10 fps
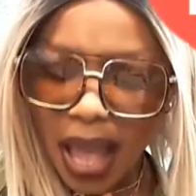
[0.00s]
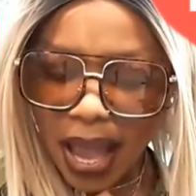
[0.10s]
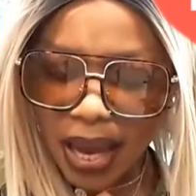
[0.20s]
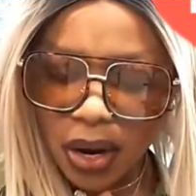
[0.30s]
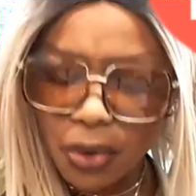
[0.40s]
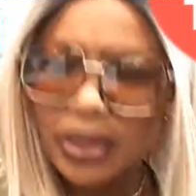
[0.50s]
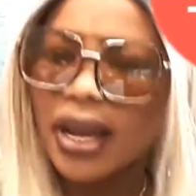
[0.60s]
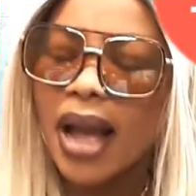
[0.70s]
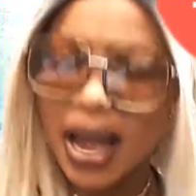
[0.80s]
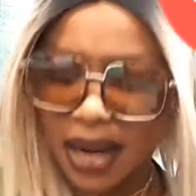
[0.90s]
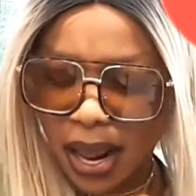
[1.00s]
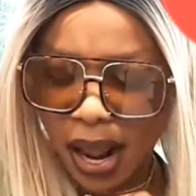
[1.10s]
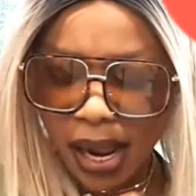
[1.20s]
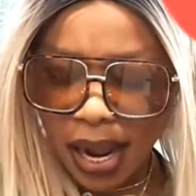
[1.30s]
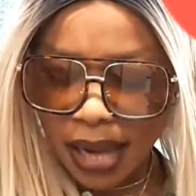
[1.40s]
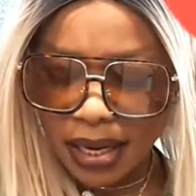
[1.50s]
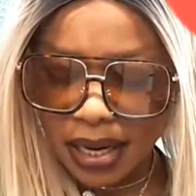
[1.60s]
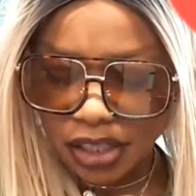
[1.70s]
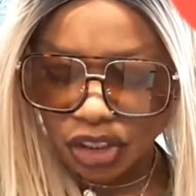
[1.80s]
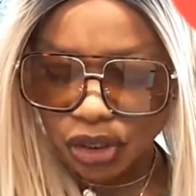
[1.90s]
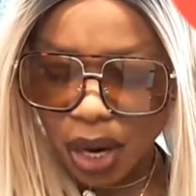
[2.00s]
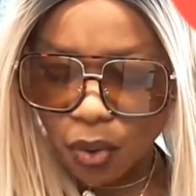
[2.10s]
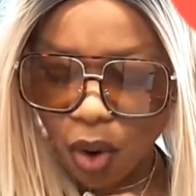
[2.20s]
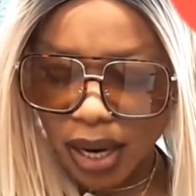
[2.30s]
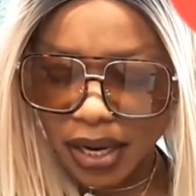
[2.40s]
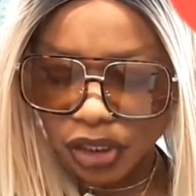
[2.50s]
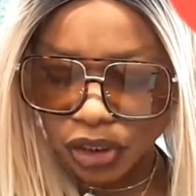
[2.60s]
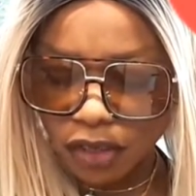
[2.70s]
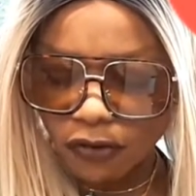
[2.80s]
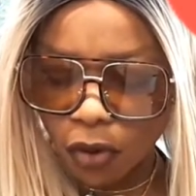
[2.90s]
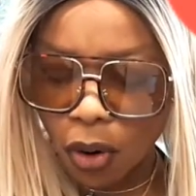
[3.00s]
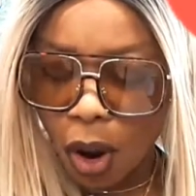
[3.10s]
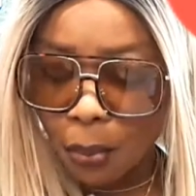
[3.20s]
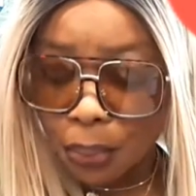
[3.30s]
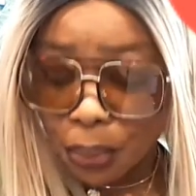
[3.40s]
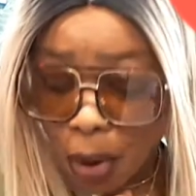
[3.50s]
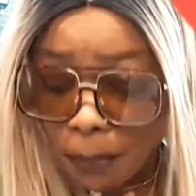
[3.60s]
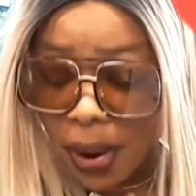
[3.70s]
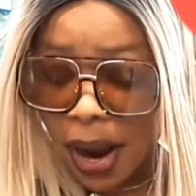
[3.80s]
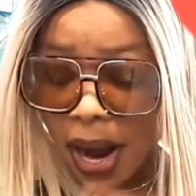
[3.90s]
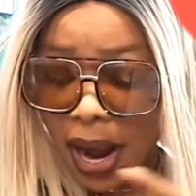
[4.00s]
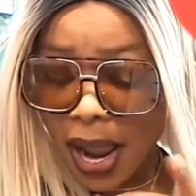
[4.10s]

Hello, the Ghana and the National Coalition for Proper